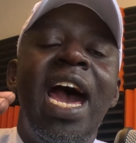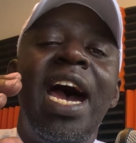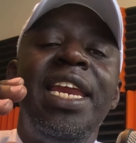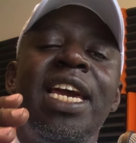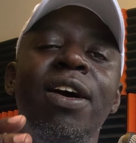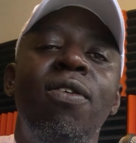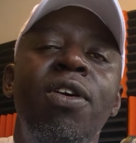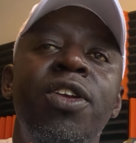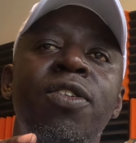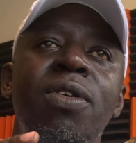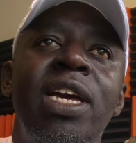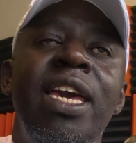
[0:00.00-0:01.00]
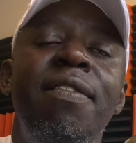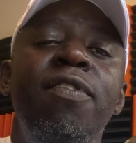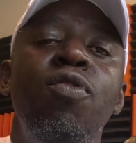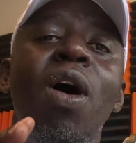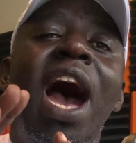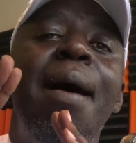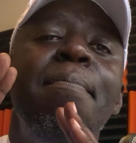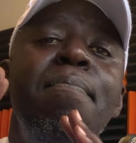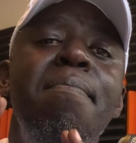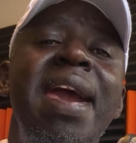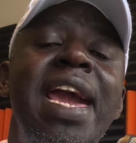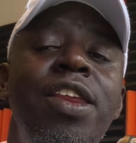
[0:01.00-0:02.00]
and they are going to give you a
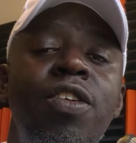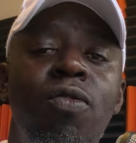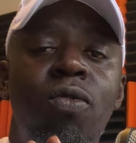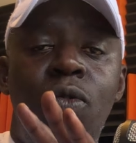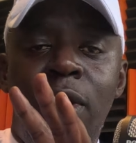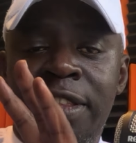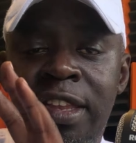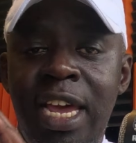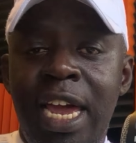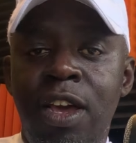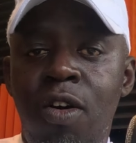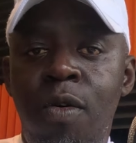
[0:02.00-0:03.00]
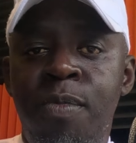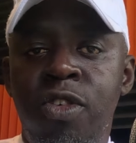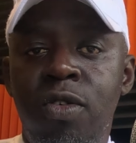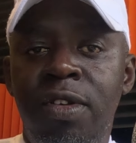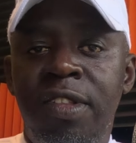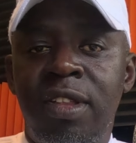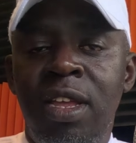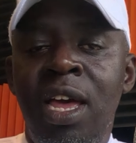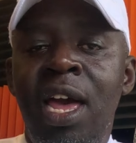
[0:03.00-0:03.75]
menu with 10 options.